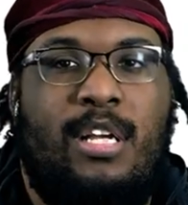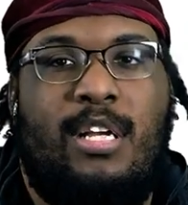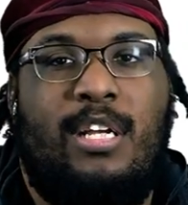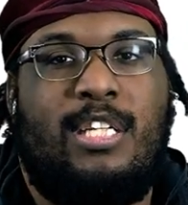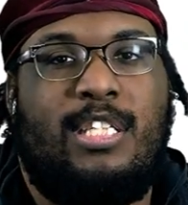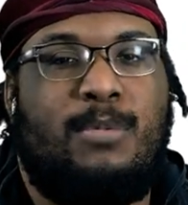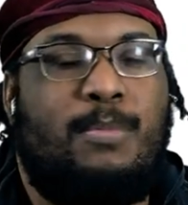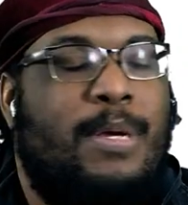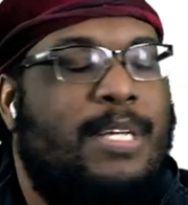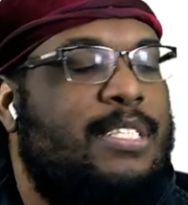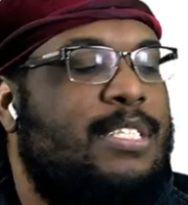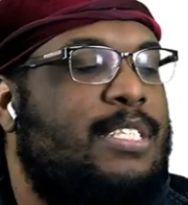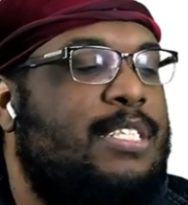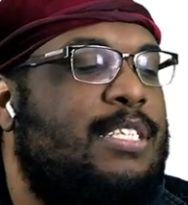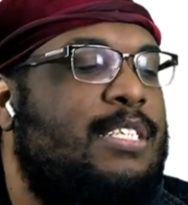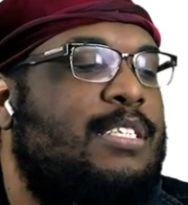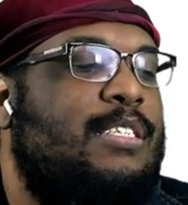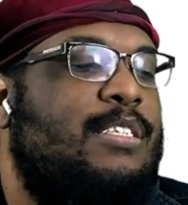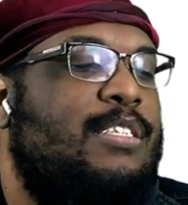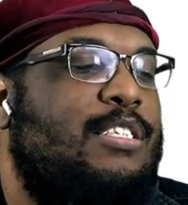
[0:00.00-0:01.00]

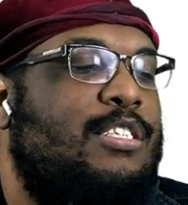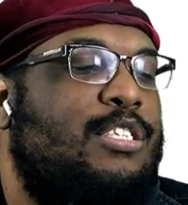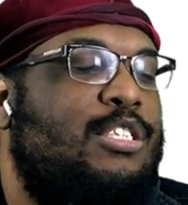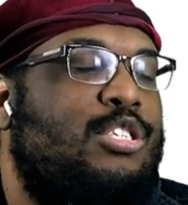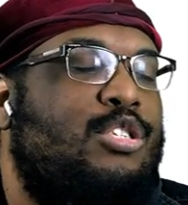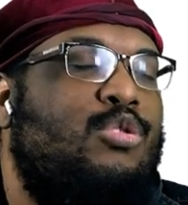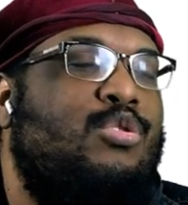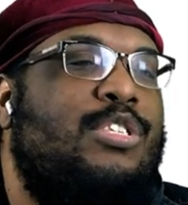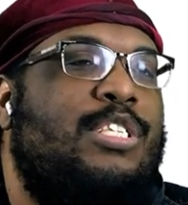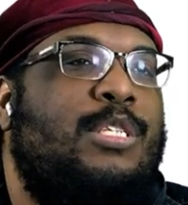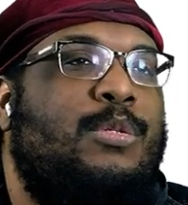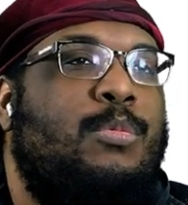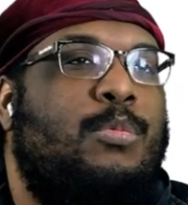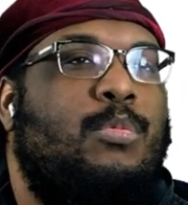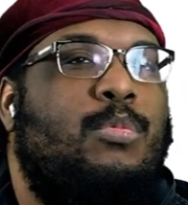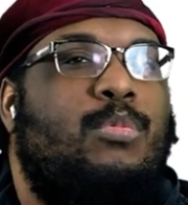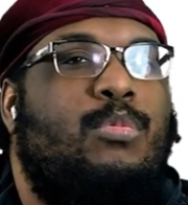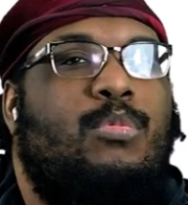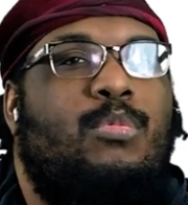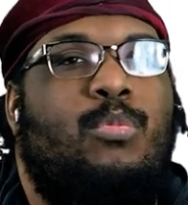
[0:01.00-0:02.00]
especially usually
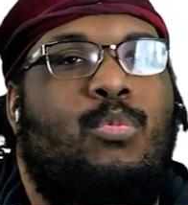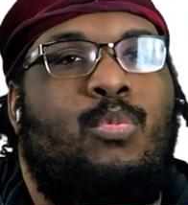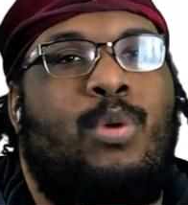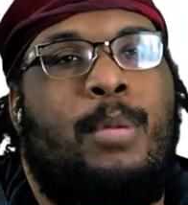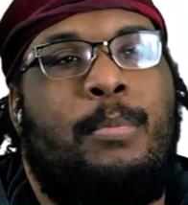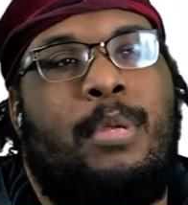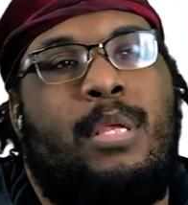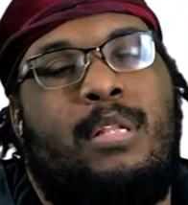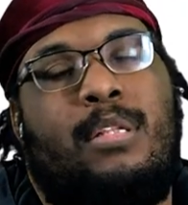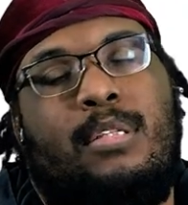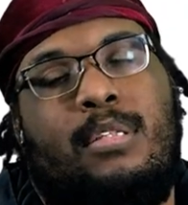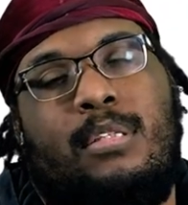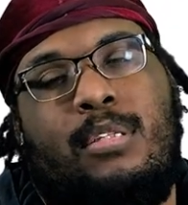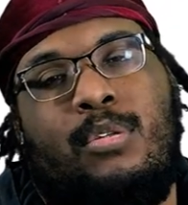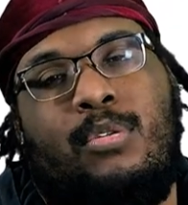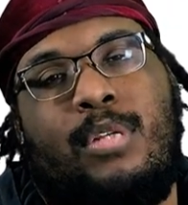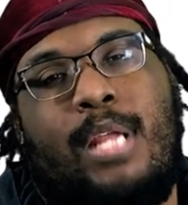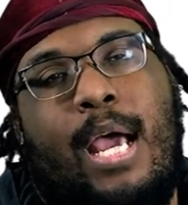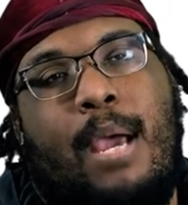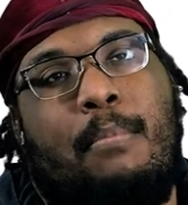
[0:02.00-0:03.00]
women
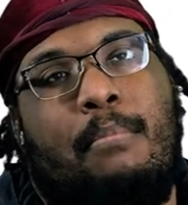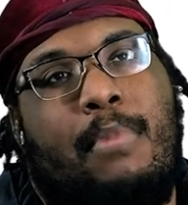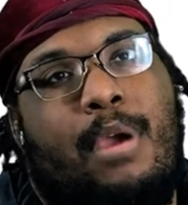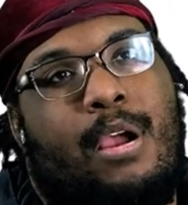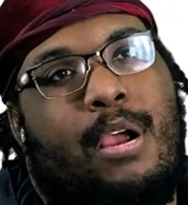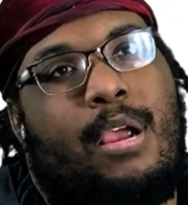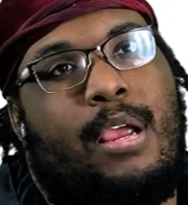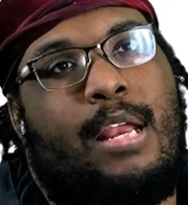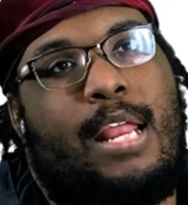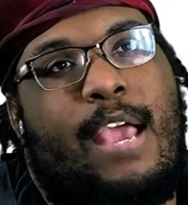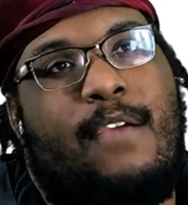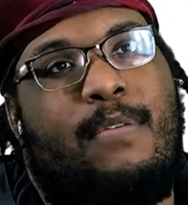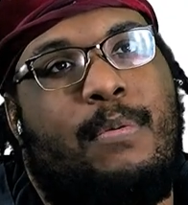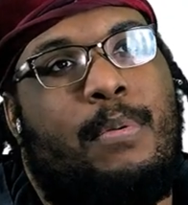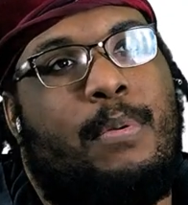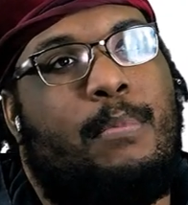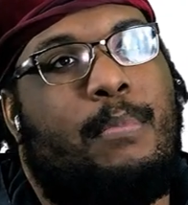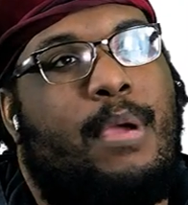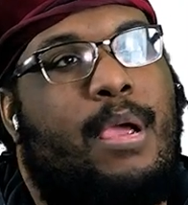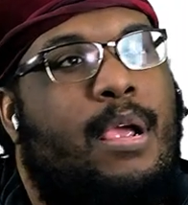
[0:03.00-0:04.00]
who are not married, haven't
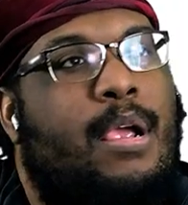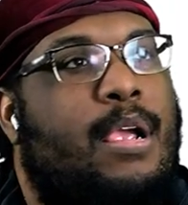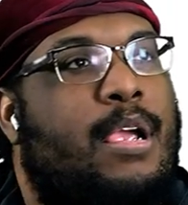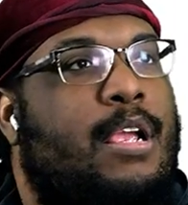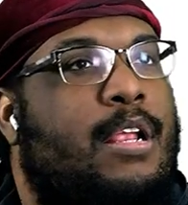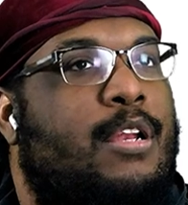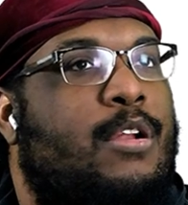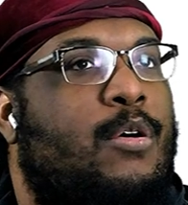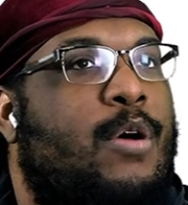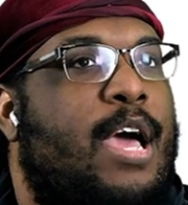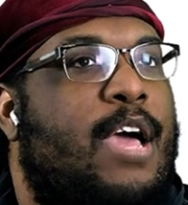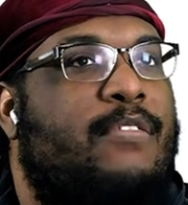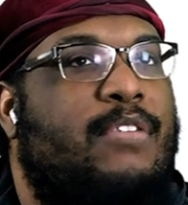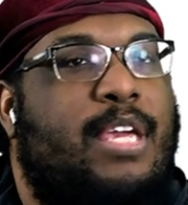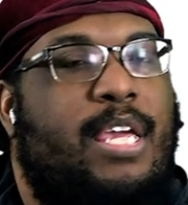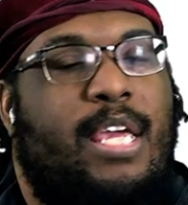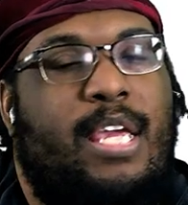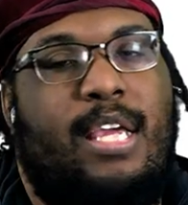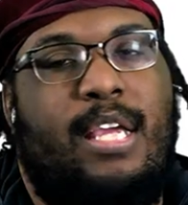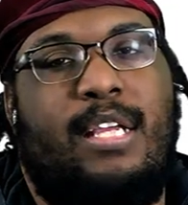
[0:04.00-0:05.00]
been married, don't have
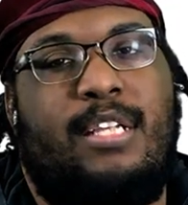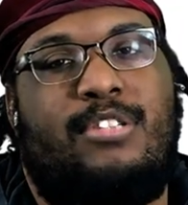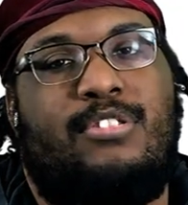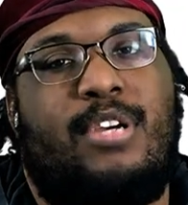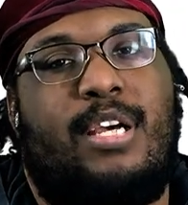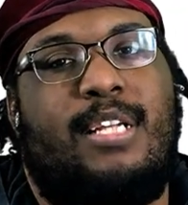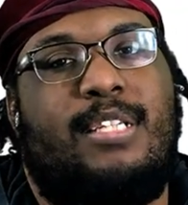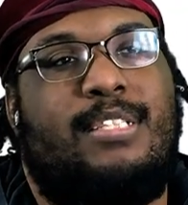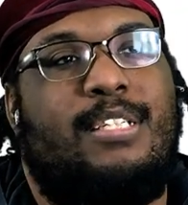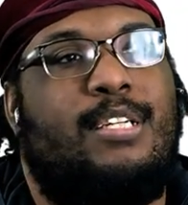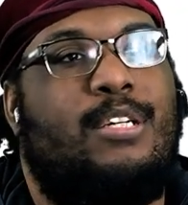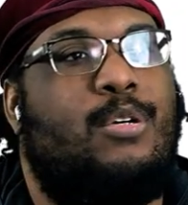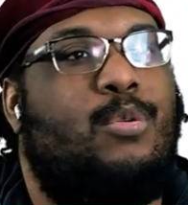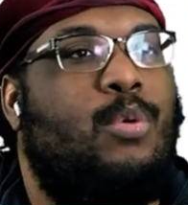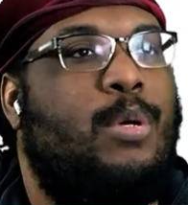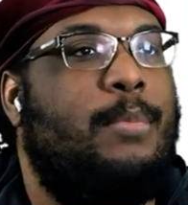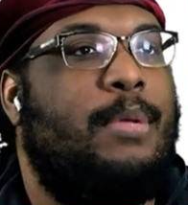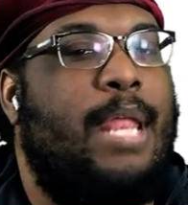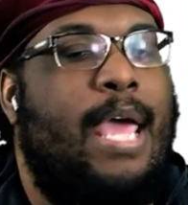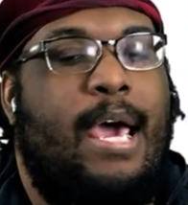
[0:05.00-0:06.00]
kids, trying to tell
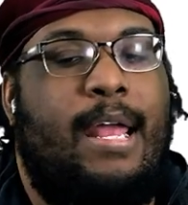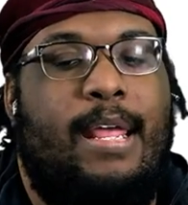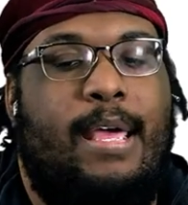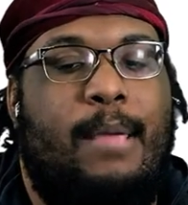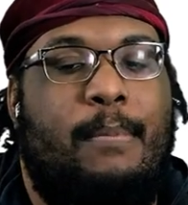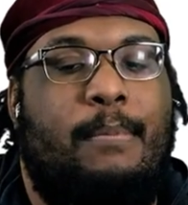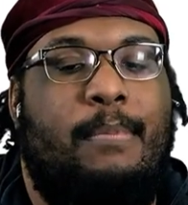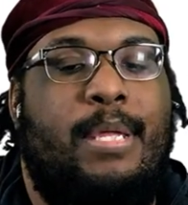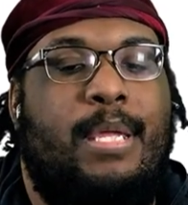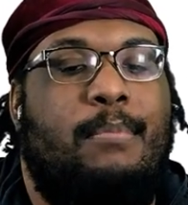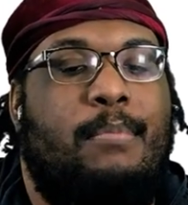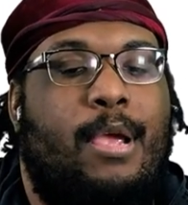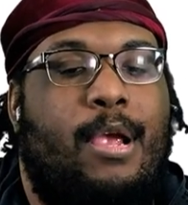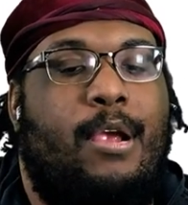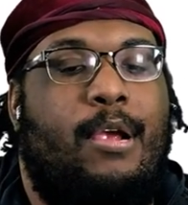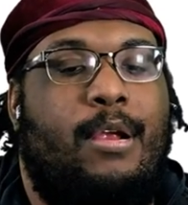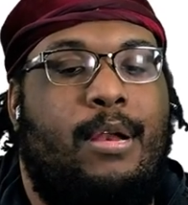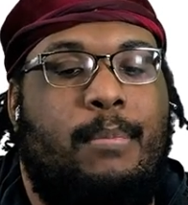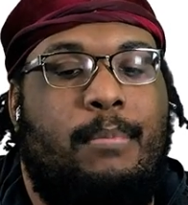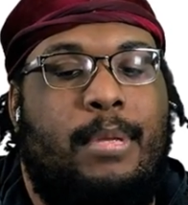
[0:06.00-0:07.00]
women how to be
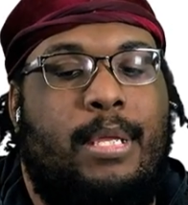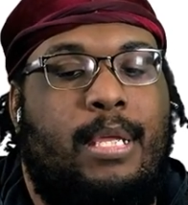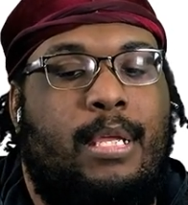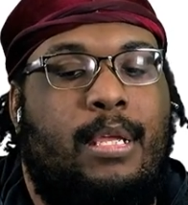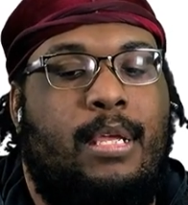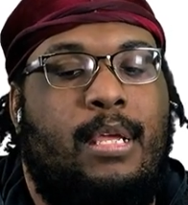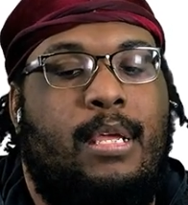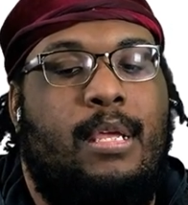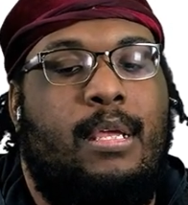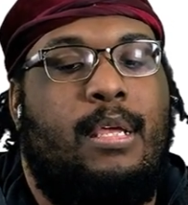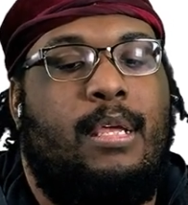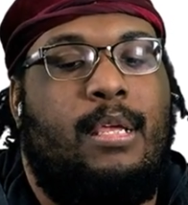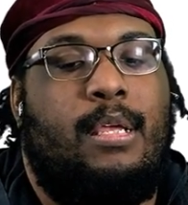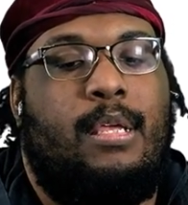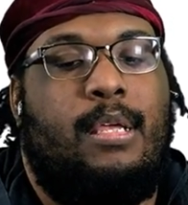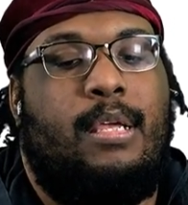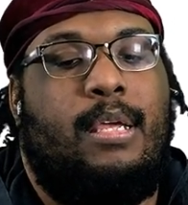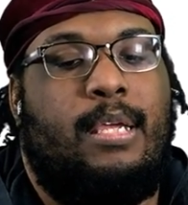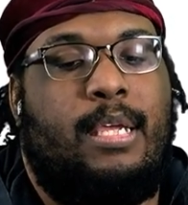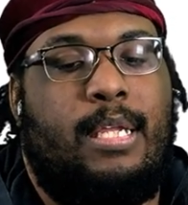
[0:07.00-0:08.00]
married and be
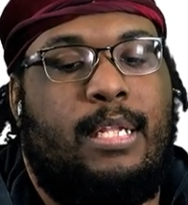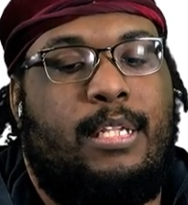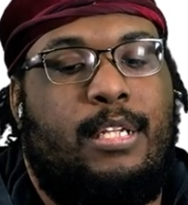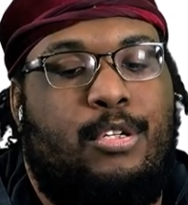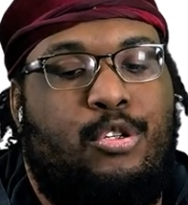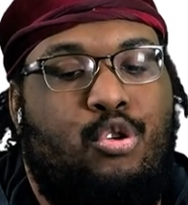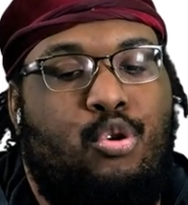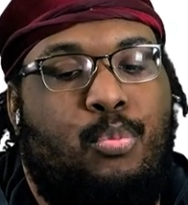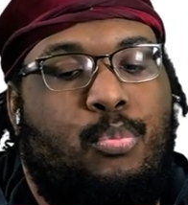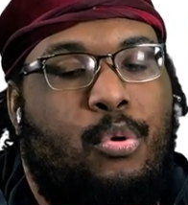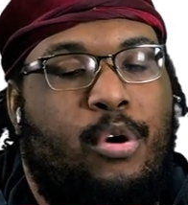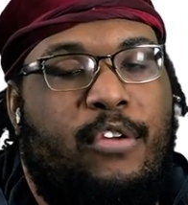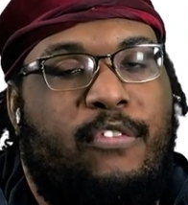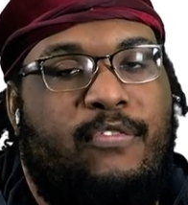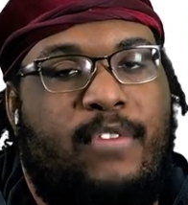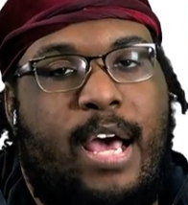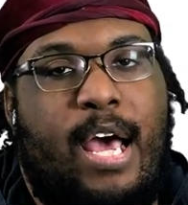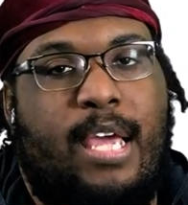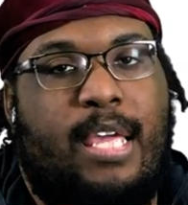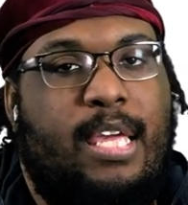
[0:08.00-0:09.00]
and get the two point
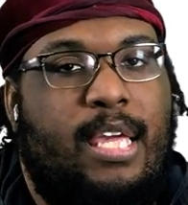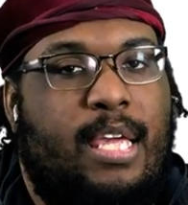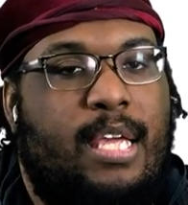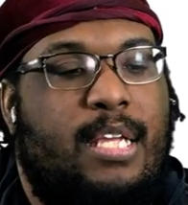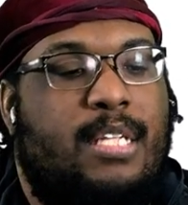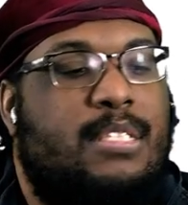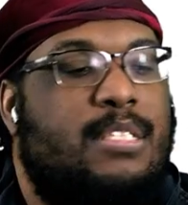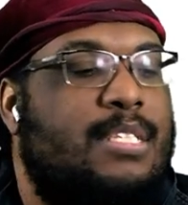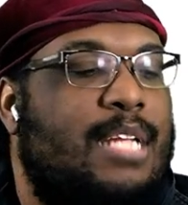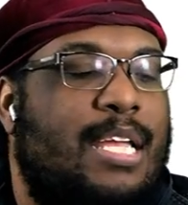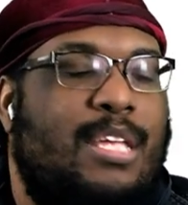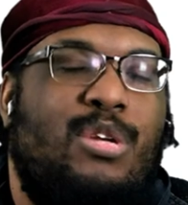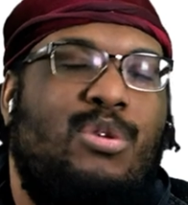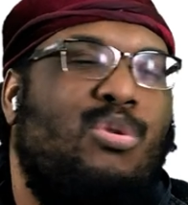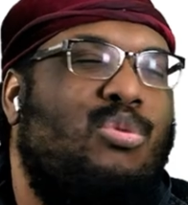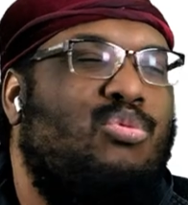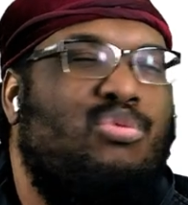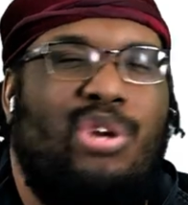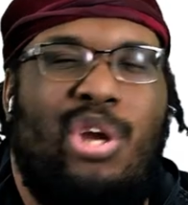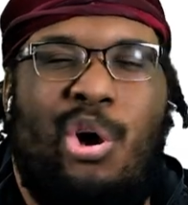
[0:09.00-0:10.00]
five kids. It's like you
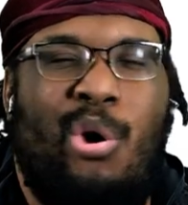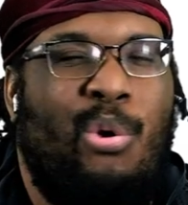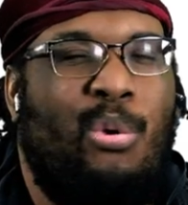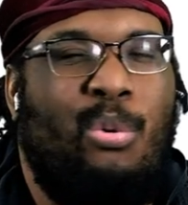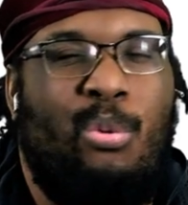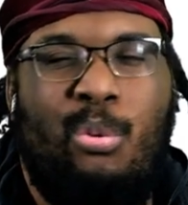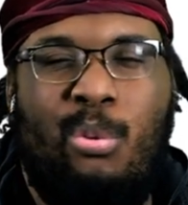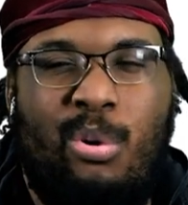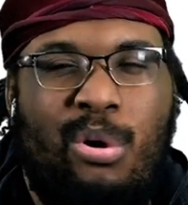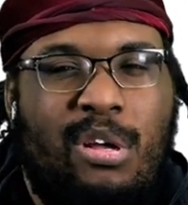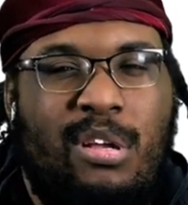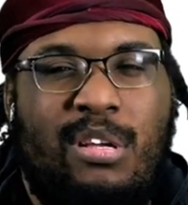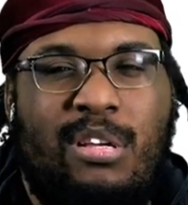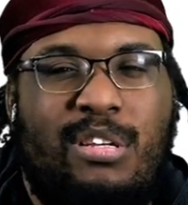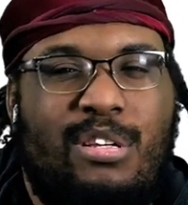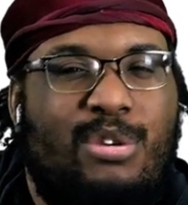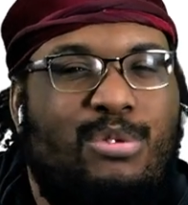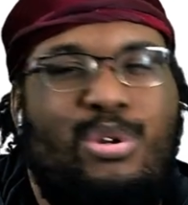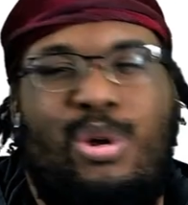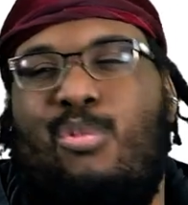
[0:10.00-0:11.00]
don't know.
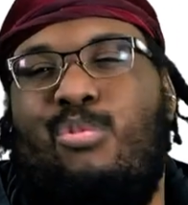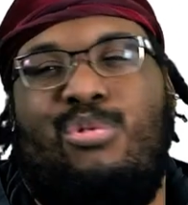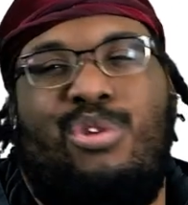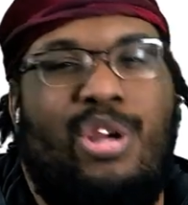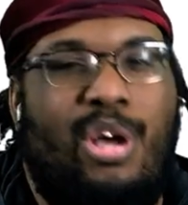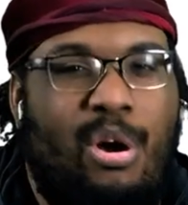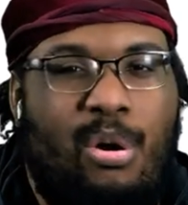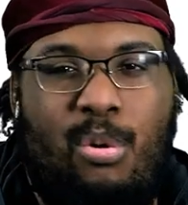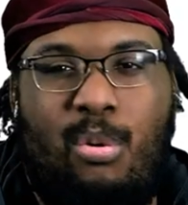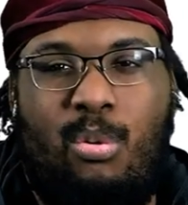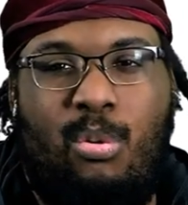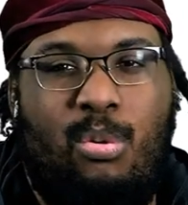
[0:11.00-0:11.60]
You don't know.